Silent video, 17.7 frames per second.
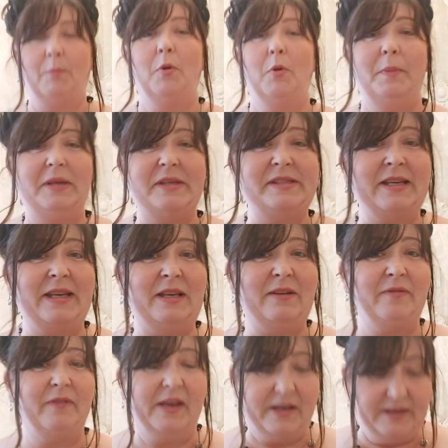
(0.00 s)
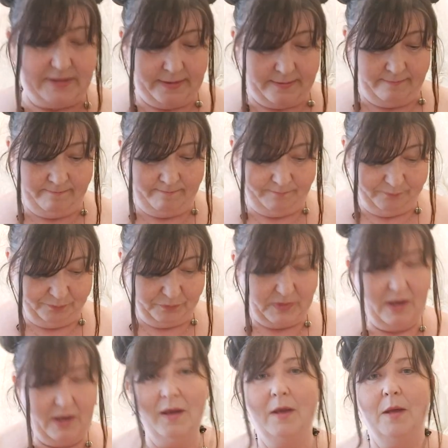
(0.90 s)
Puppies need feeding.
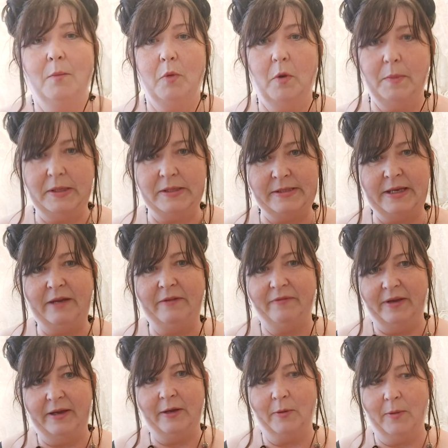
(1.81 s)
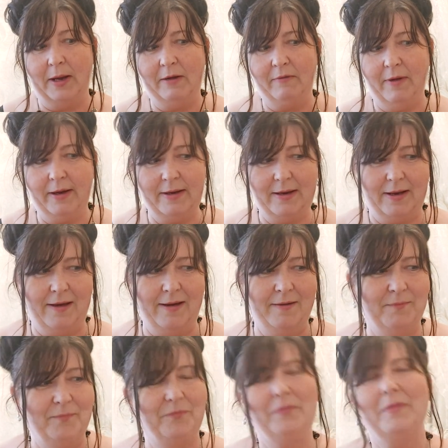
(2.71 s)
Puppies need feeding quite
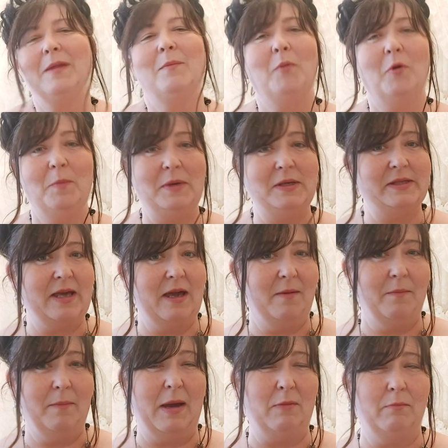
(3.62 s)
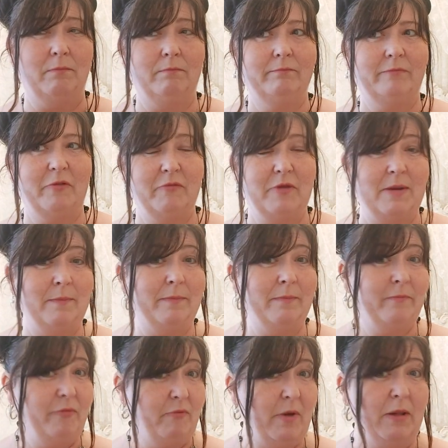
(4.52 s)
regular. Puppies get about three
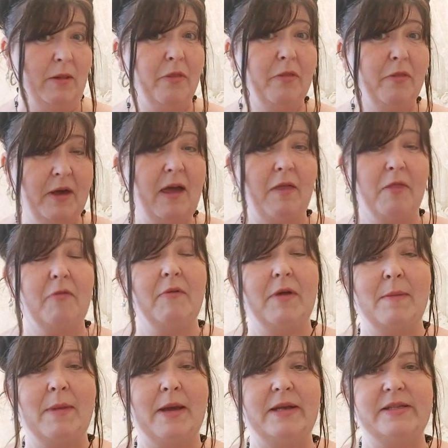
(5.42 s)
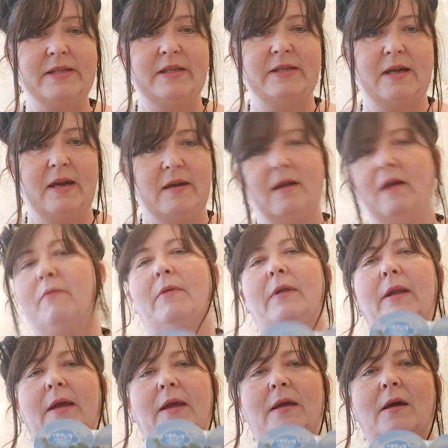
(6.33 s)
meals a day
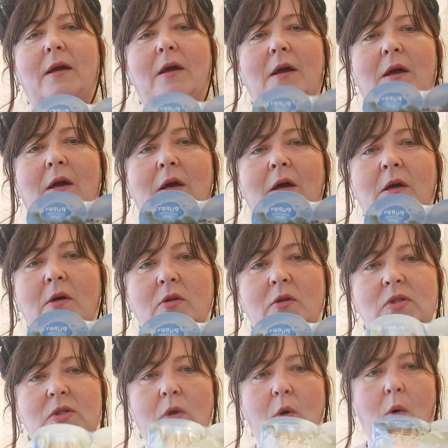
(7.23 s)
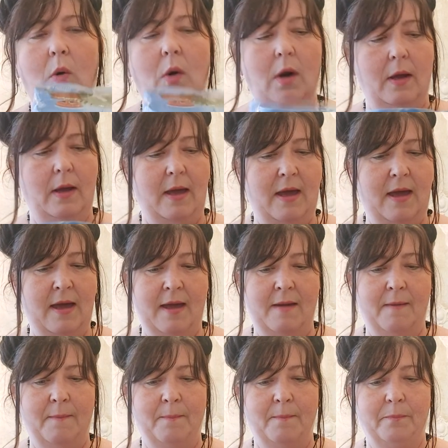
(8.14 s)
currently. So
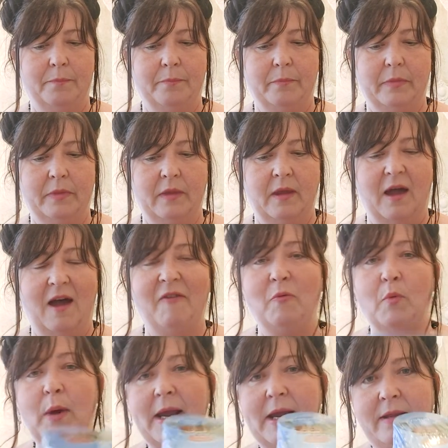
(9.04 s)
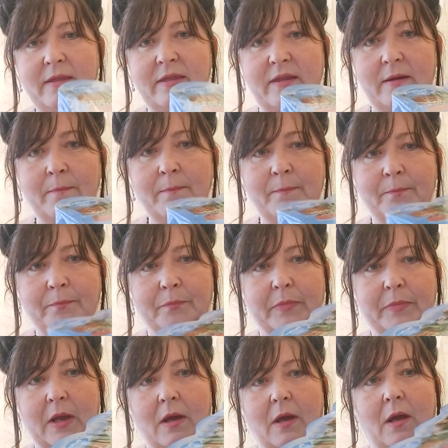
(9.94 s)
I've weaned them
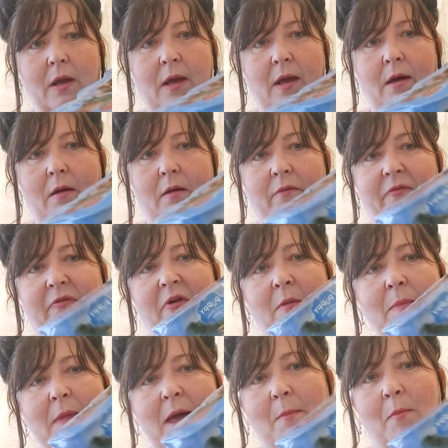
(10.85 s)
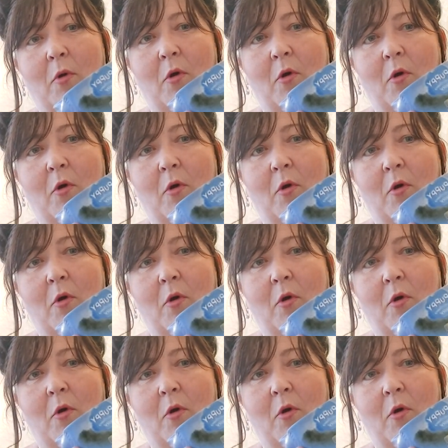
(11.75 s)
from their